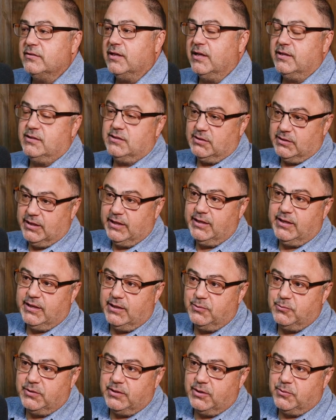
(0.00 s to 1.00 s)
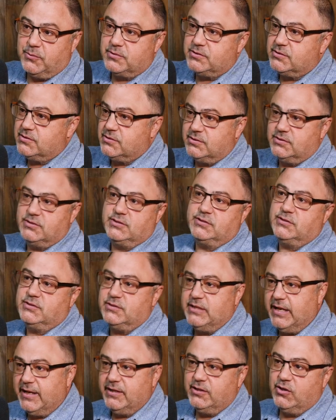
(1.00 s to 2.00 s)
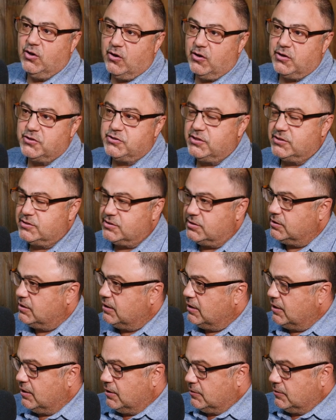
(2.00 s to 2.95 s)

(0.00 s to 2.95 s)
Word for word: like the Lincoln when there was eight garnishes and